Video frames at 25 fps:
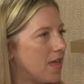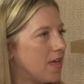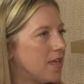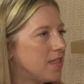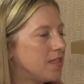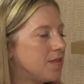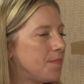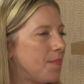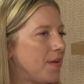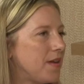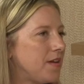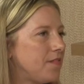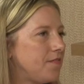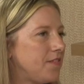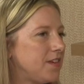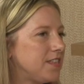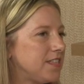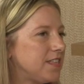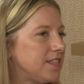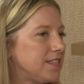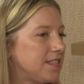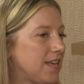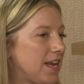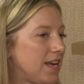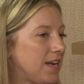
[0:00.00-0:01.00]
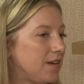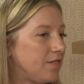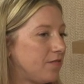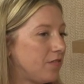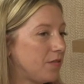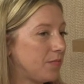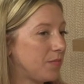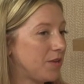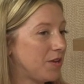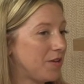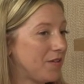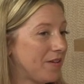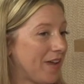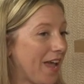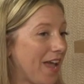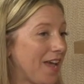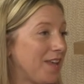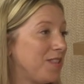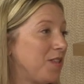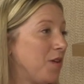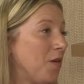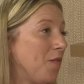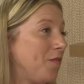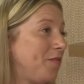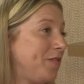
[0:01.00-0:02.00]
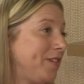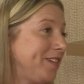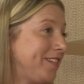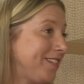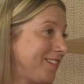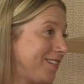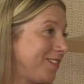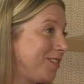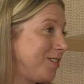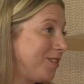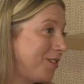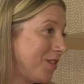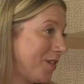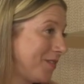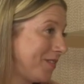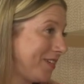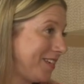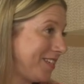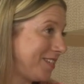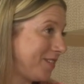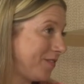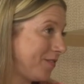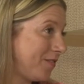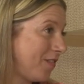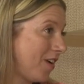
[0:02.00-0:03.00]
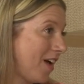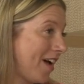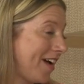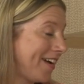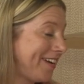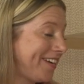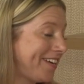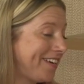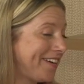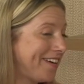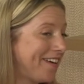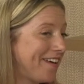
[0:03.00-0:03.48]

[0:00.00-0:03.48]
The benefits of sailing from the UK, the obvious, you don't need to fly.